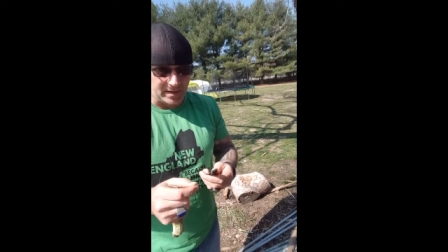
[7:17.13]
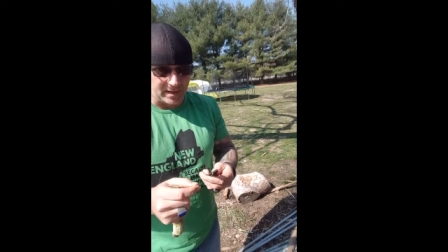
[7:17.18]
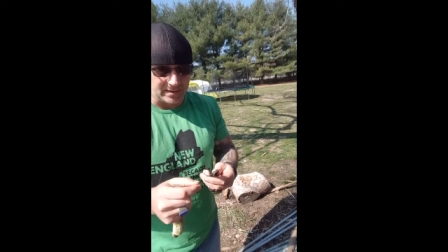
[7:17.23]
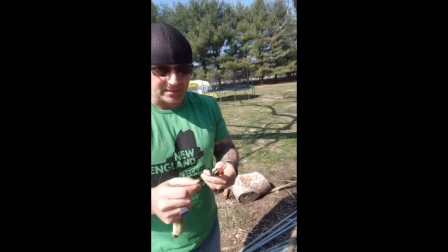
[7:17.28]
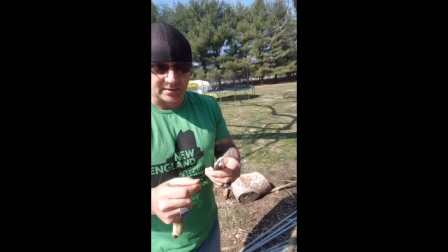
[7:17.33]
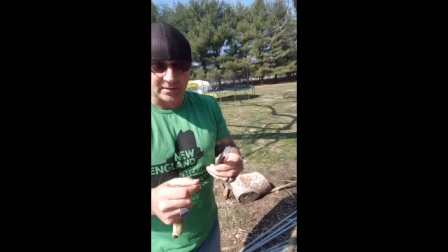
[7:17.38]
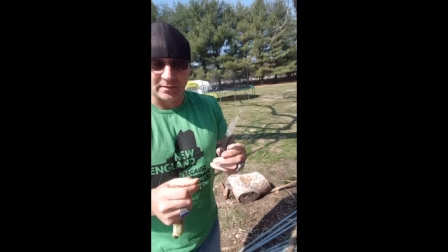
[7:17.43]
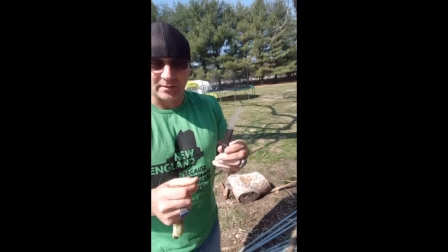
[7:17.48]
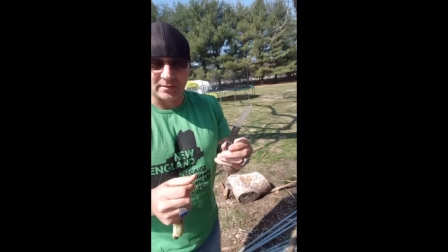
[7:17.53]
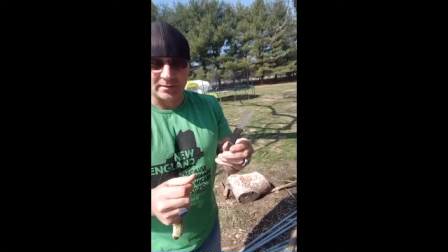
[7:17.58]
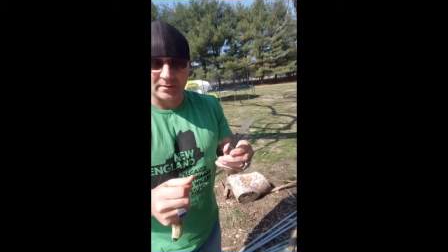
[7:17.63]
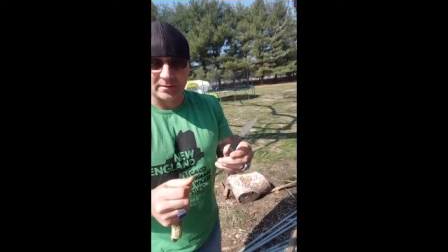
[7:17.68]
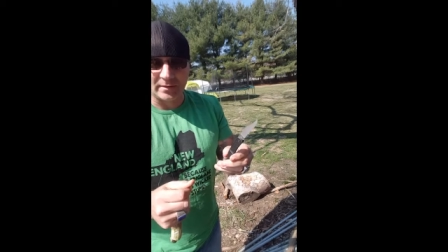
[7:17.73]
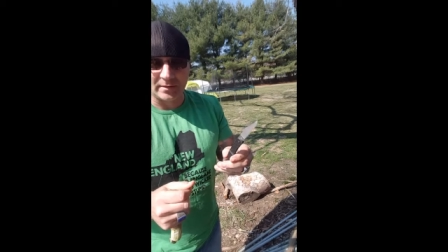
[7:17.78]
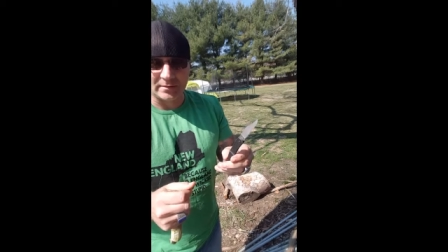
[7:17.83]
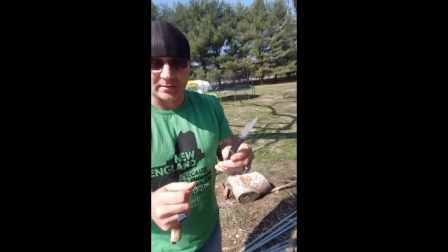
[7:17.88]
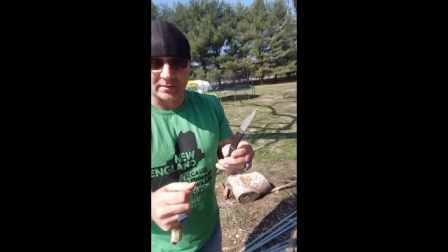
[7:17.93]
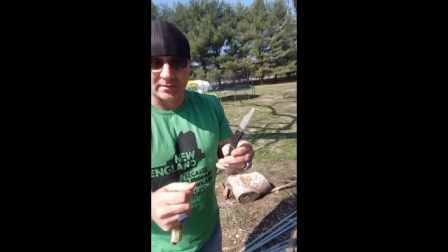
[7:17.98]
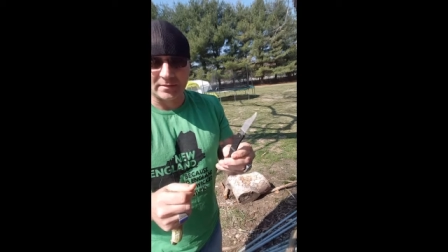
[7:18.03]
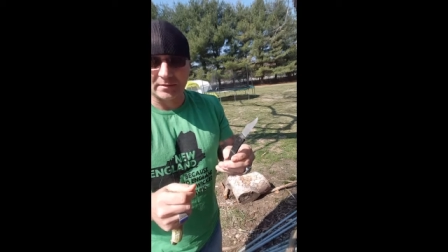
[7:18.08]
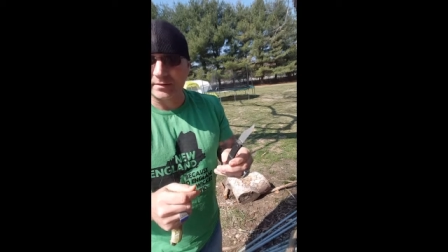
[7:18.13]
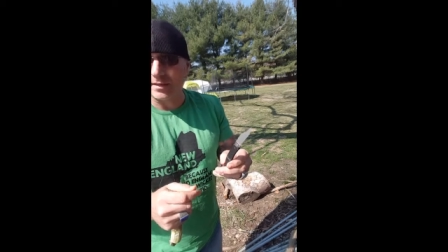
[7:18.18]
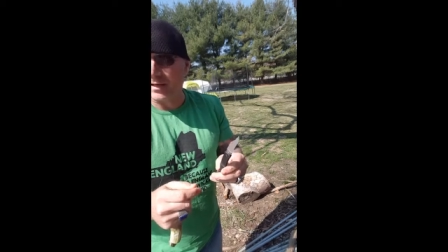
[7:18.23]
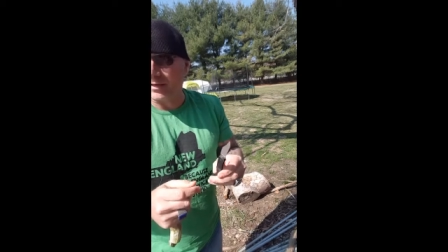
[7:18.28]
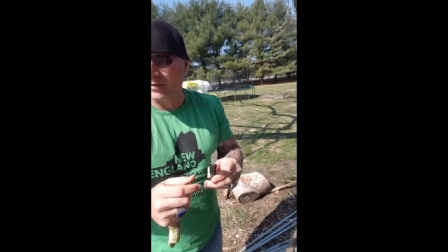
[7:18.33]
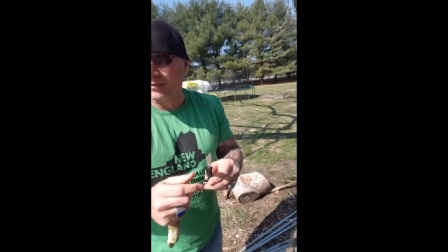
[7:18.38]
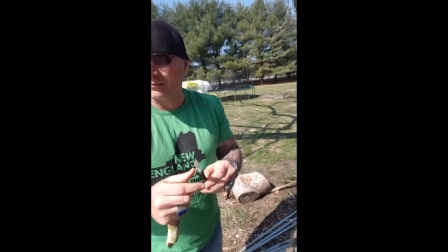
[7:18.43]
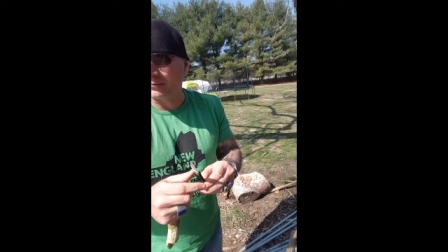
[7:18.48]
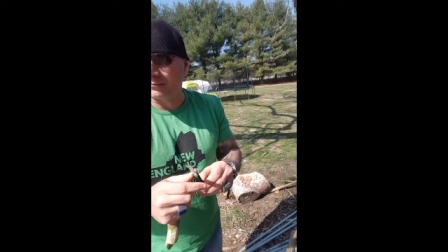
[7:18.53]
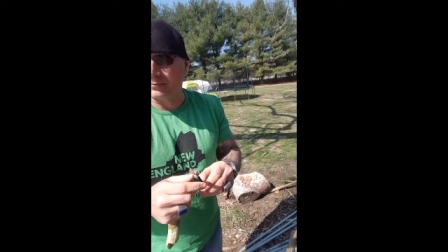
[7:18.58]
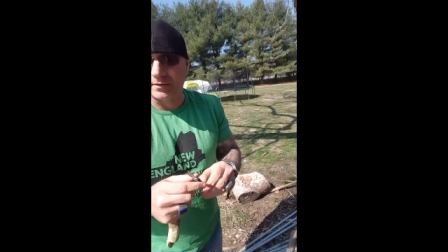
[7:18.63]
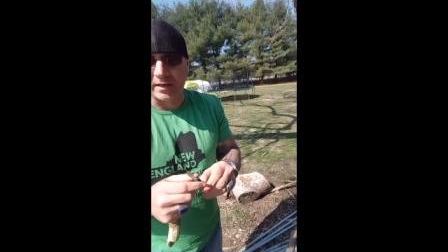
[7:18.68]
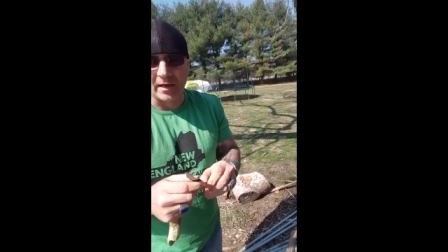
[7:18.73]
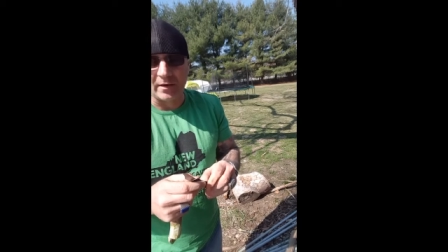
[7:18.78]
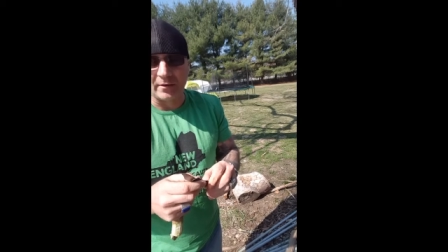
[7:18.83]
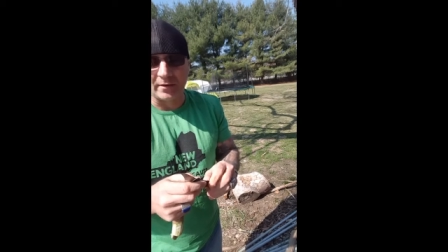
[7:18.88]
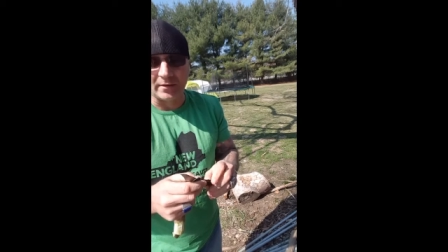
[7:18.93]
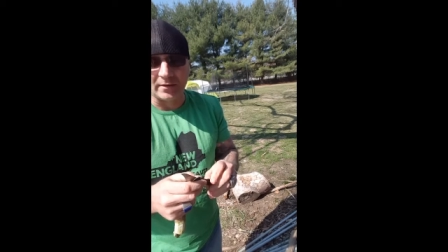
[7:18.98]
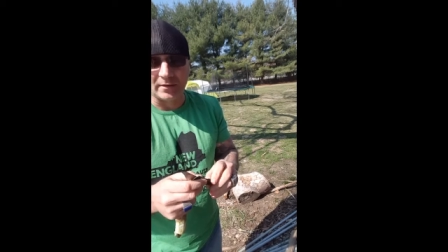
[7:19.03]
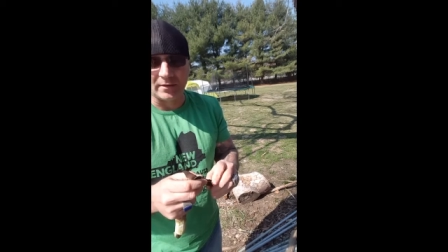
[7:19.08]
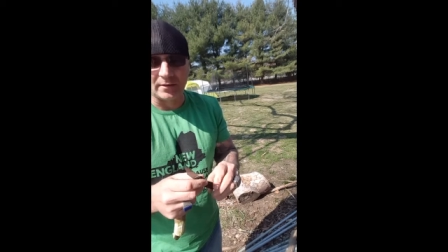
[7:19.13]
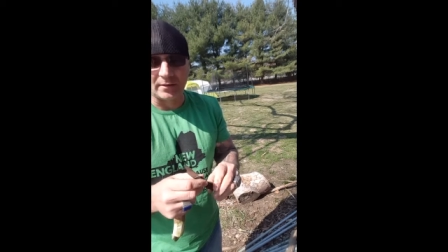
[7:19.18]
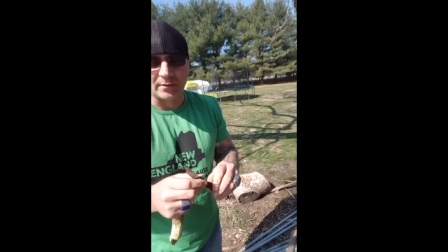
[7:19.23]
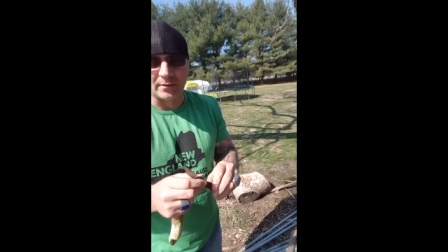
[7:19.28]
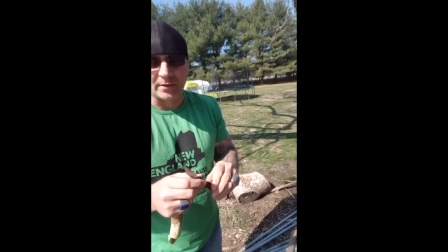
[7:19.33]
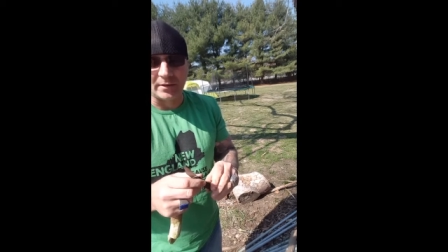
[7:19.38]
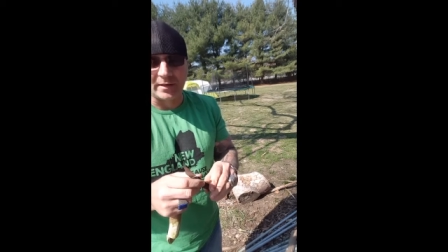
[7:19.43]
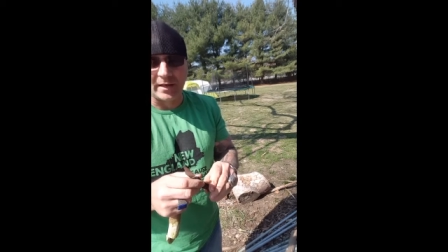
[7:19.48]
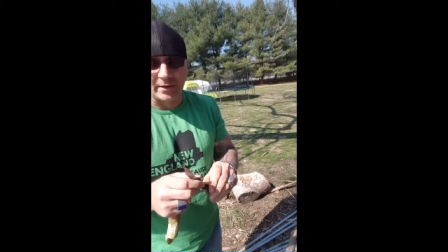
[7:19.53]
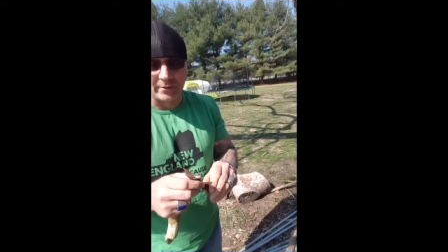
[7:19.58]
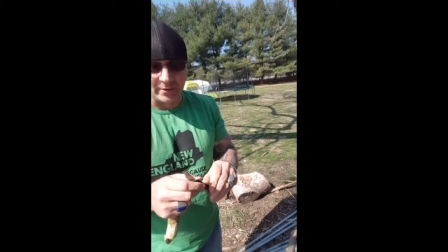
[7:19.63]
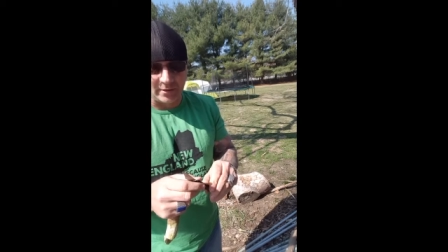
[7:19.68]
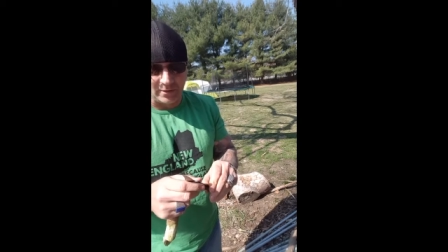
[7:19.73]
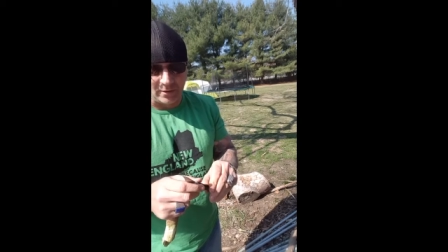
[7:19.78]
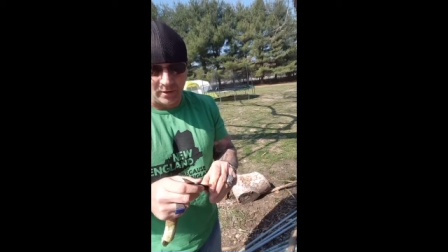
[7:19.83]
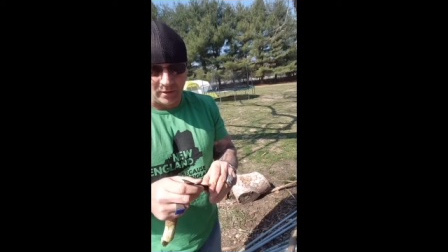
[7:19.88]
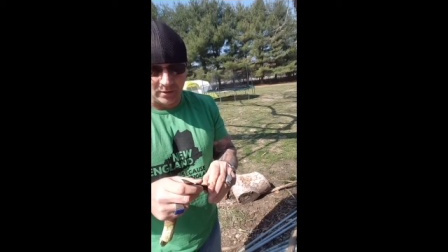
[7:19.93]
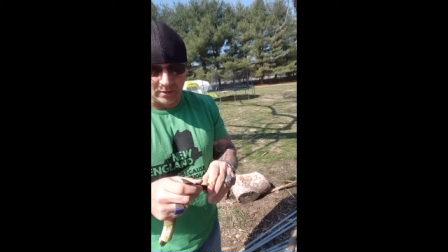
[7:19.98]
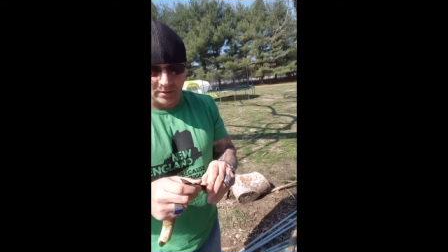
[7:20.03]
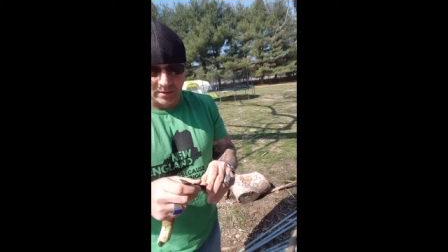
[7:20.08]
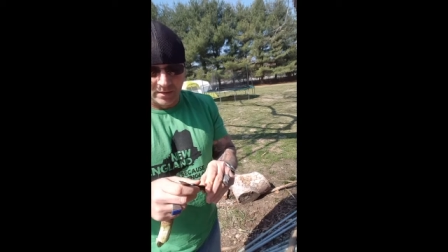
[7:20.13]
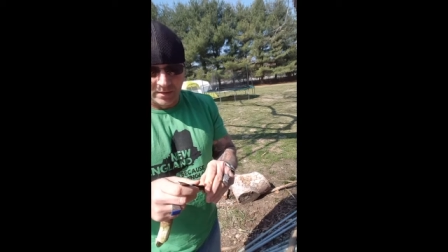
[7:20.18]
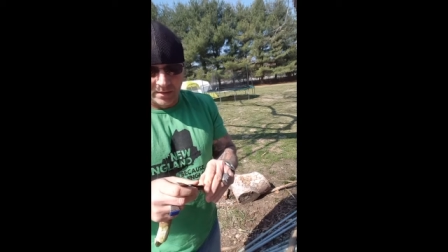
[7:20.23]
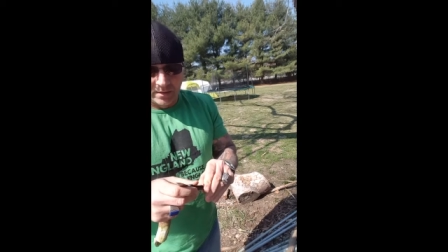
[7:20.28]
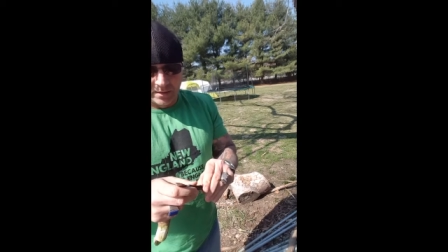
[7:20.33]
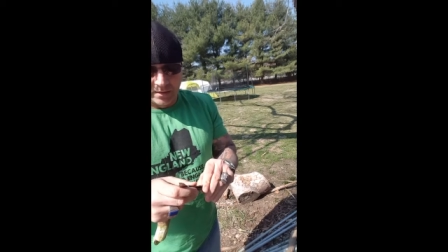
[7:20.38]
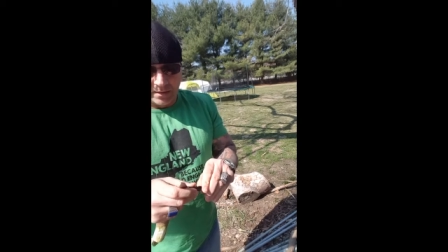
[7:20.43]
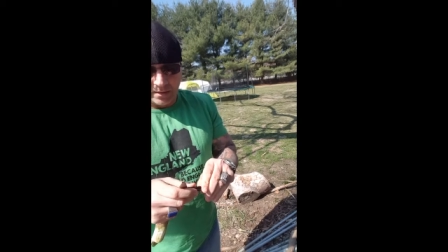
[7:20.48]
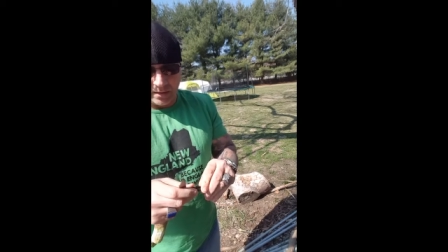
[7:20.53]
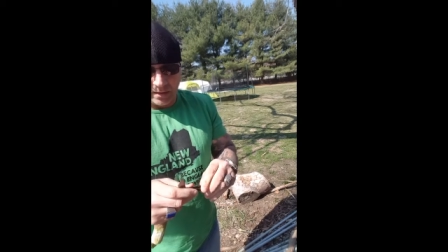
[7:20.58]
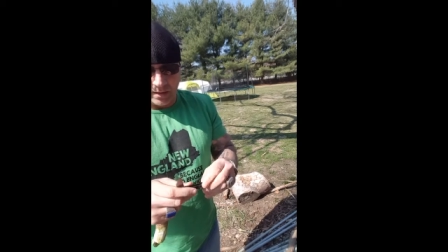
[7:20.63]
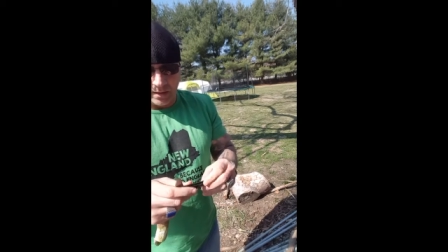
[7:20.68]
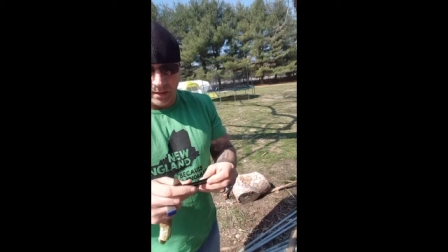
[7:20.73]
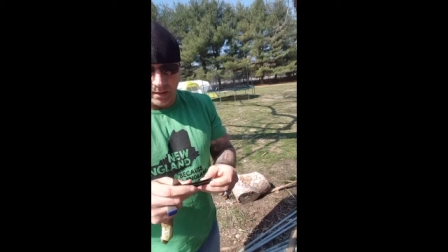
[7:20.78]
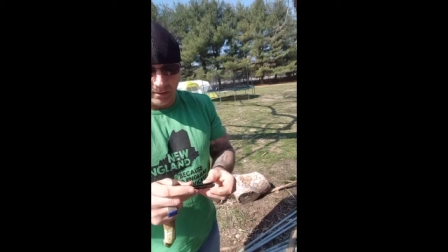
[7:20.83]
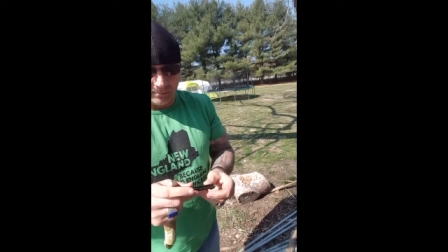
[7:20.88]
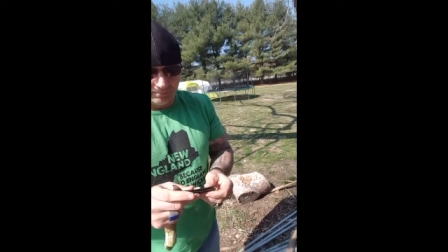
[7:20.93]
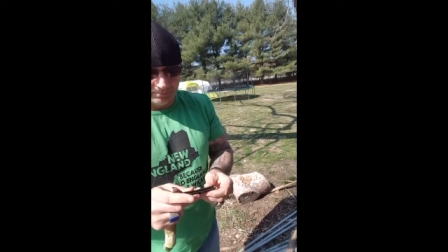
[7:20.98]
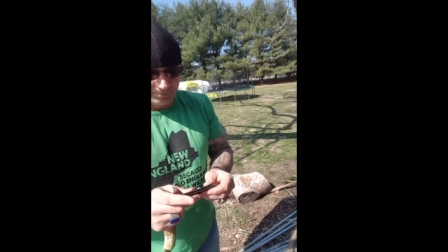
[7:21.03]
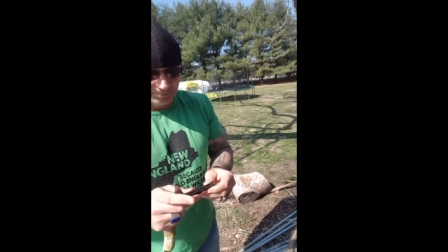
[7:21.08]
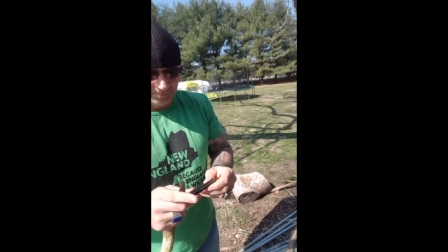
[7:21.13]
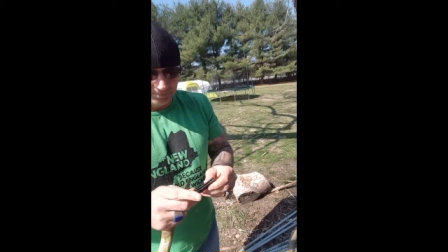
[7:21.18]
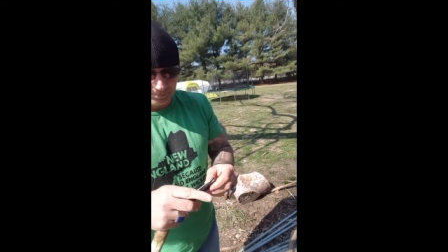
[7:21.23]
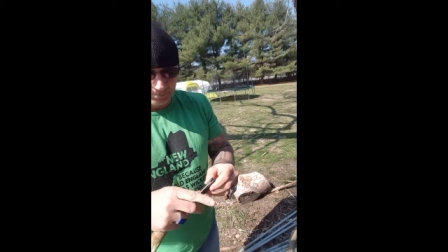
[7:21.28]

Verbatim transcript: as a as a second carry, you know, a carry along. Um,